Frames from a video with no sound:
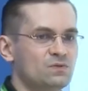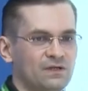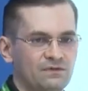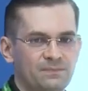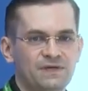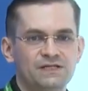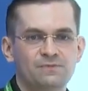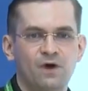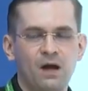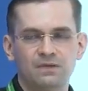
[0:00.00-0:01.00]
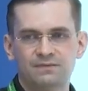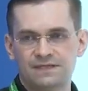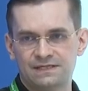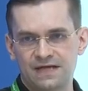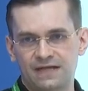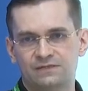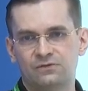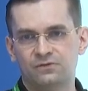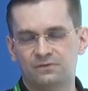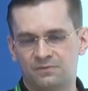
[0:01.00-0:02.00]
one of the biggest problems is that
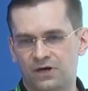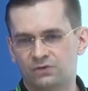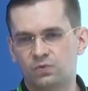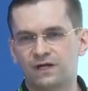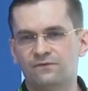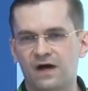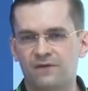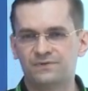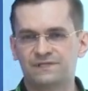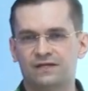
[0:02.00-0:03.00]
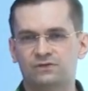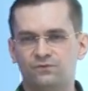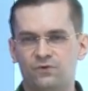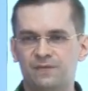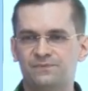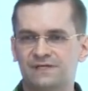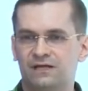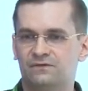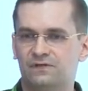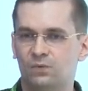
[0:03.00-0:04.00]
about 25% to
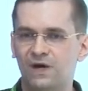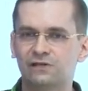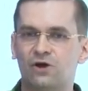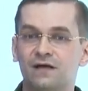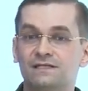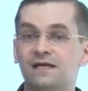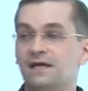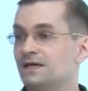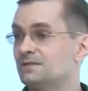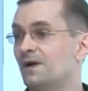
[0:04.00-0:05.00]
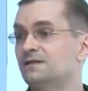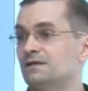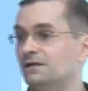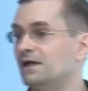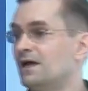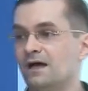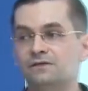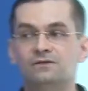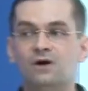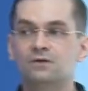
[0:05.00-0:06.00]
40% of the weight loss is muscle, and
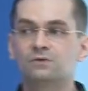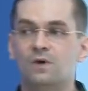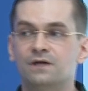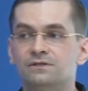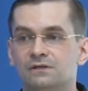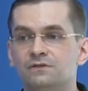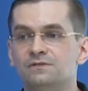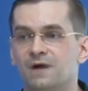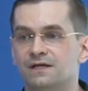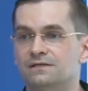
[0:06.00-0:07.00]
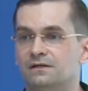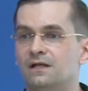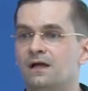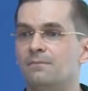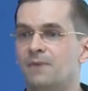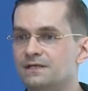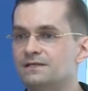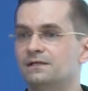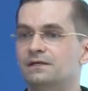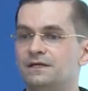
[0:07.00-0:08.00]
you don't want to lose muscle.
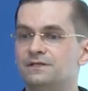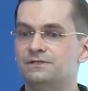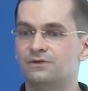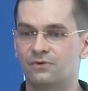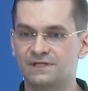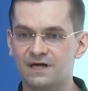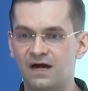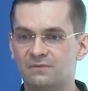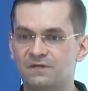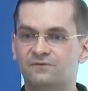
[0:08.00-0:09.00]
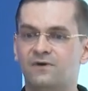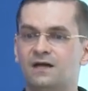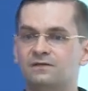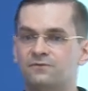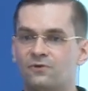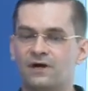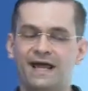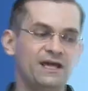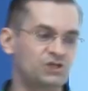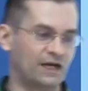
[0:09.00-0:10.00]
Muscle is your retirement fund for
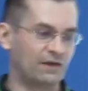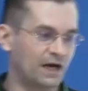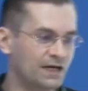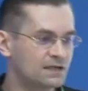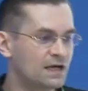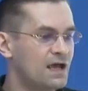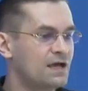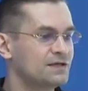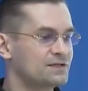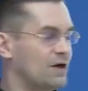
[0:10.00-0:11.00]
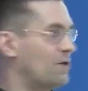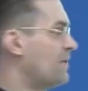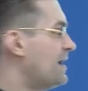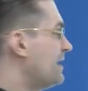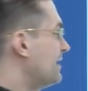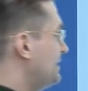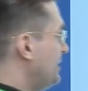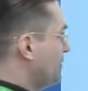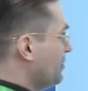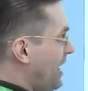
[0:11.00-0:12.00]
aging, right? So
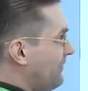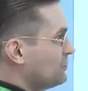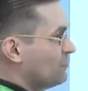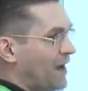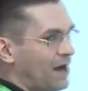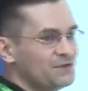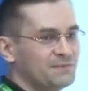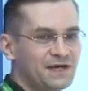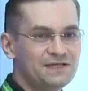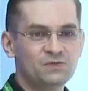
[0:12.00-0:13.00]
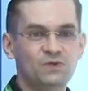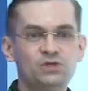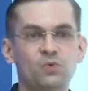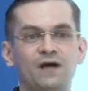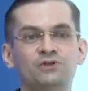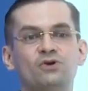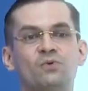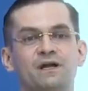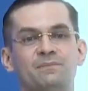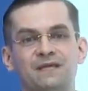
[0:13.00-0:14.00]
here you have two mice. Which one do you
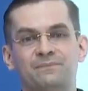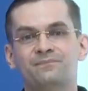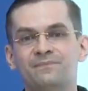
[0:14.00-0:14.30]
want to be,